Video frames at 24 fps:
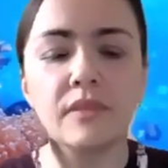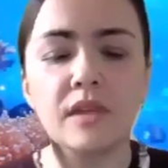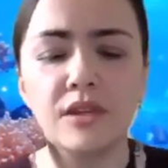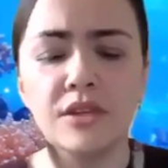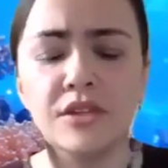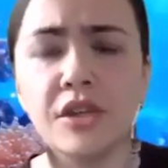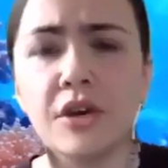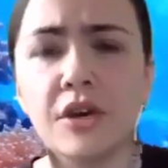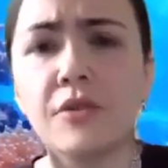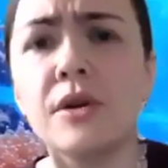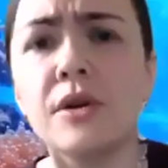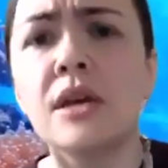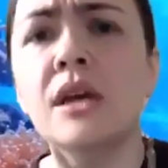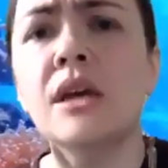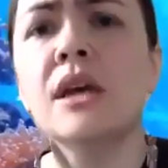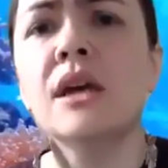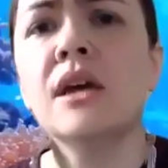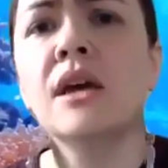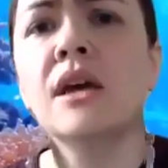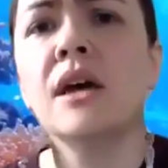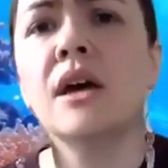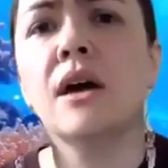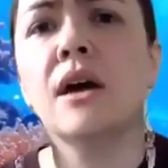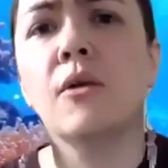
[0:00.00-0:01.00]
So
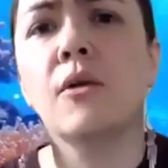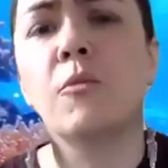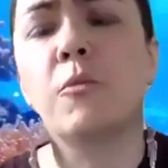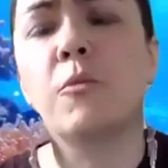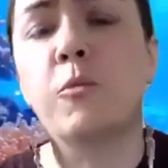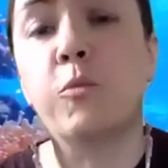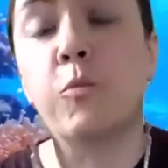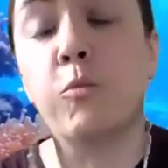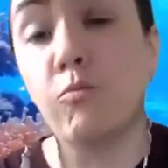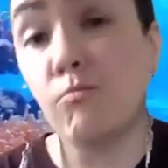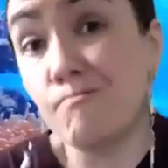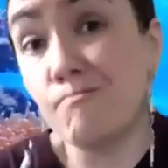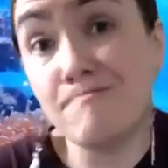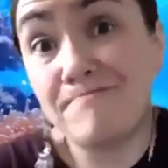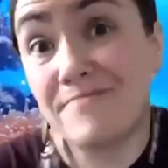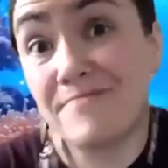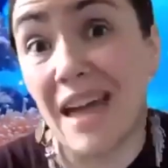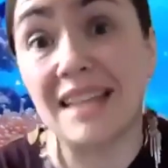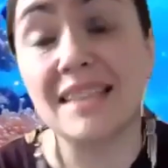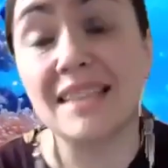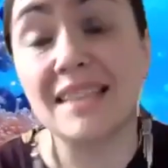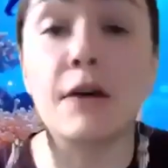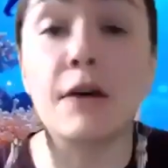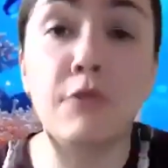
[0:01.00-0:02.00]

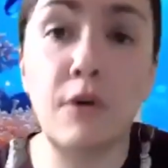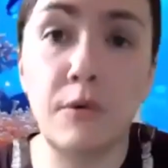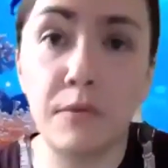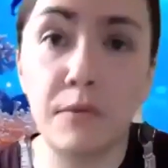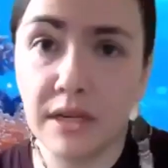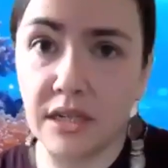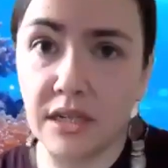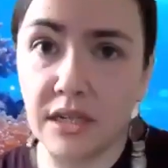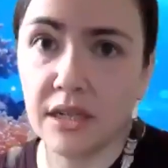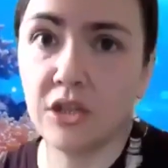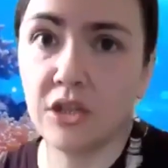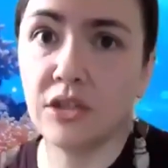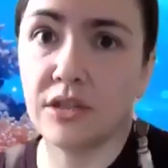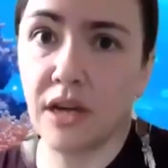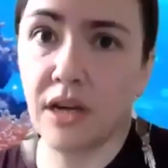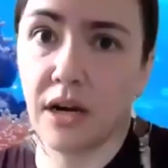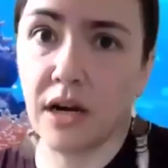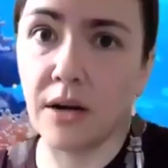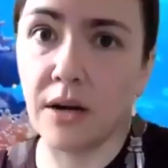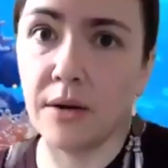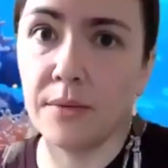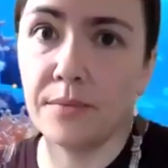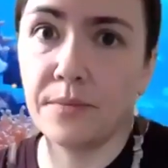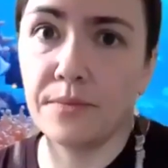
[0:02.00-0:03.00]
that's not what we teach
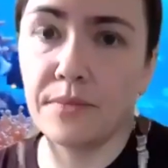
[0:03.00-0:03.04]
there.